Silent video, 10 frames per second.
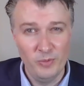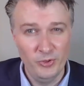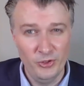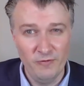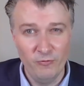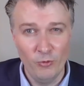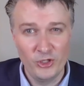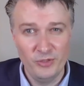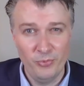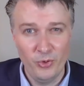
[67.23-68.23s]
We believe
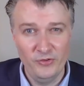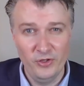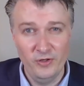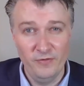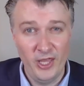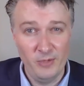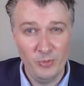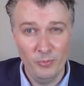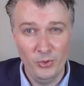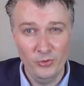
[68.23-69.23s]
Russian President
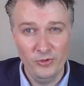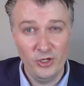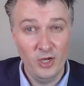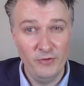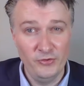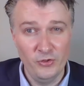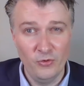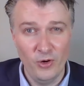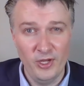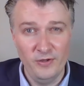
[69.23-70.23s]
Vladimir Putin covets
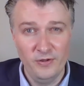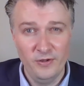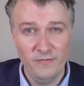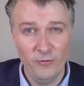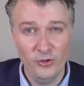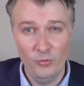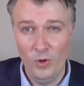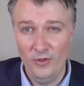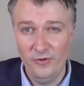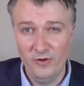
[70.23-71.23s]
Ukraine for its
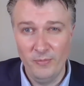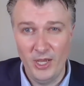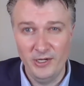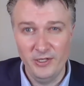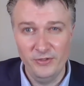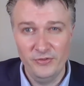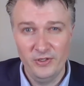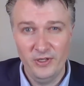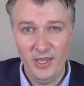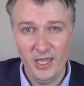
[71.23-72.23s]
wealth of
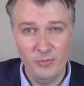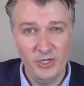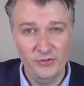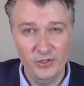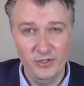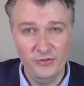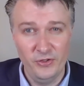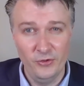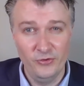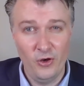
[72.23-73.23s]
commodities and because he
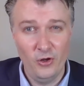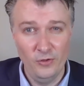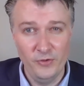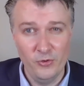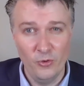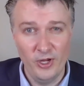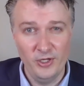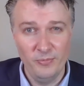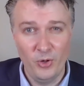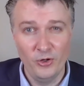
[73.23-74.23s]
considers all of
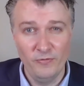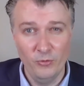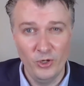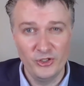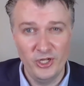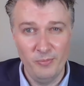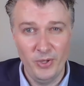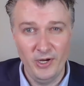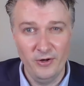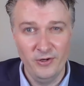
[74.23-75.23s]
Ukraine part of the Russian
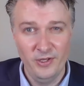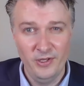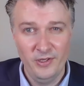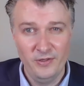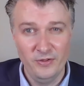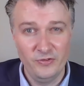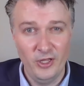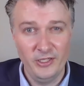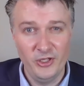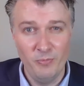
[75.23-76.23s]
Empire.
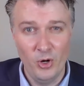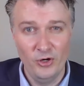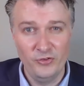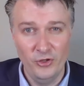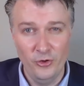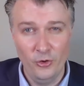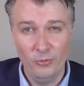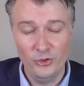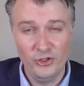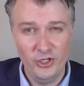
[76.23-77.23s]
This likely marks a
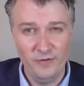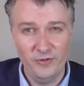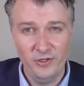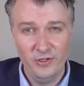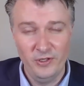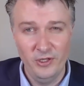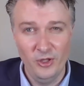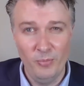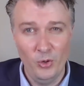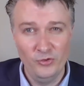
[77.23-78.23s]
notable shift
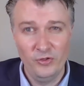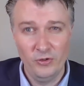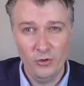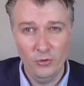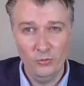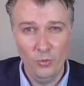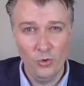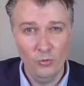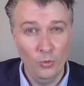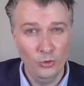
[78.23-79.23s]
in the post-Cold
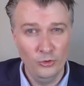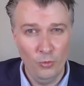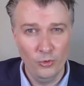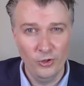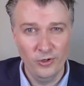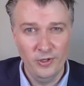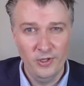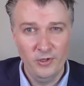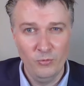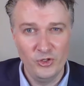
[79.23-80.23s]
War world order,
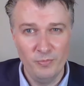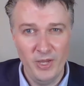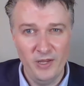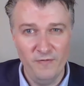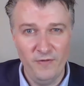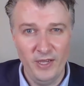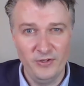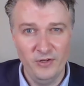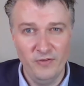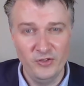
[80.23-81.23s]
which may
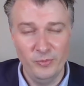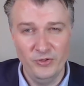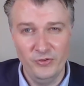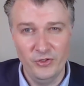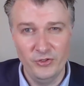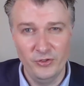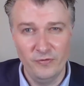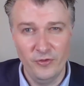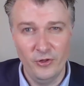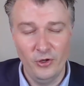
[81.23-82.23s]
affect investment
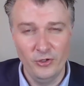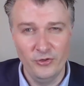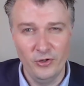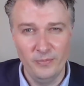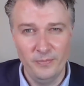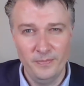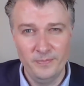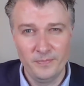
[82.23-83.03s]
decisions for the long term.